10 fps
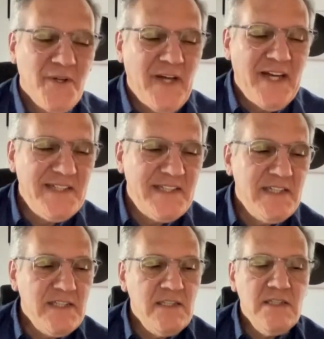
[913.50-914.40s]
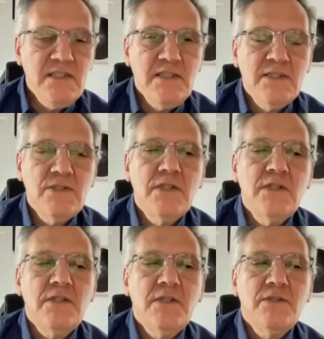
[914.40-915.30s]
Well, I did
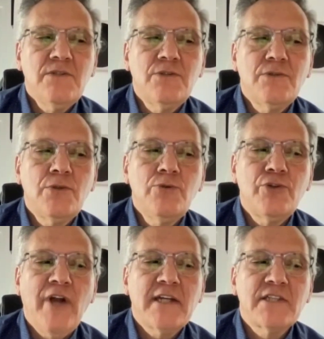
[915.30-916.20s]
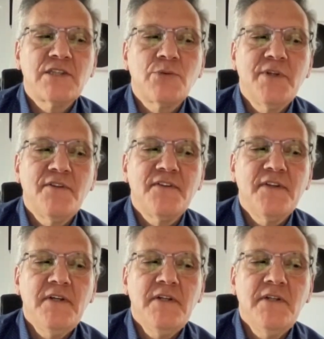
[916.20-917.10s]
2 tracks with
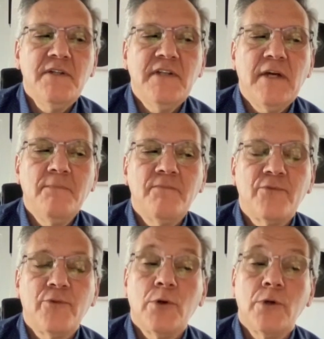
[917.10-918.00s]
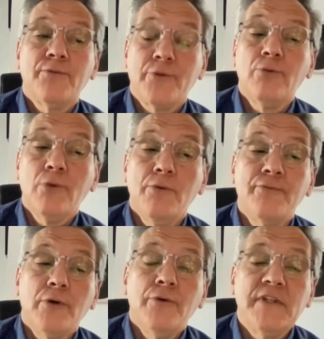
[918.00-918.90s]
them for
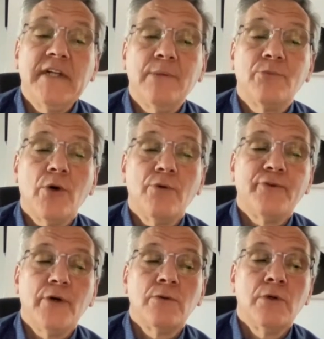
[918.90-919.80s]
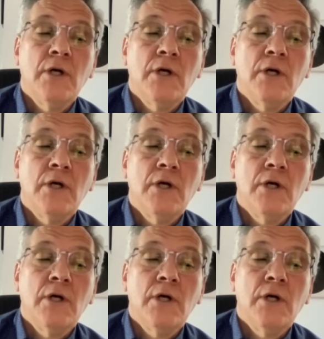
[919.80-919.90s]
Rofo, the name Rofo,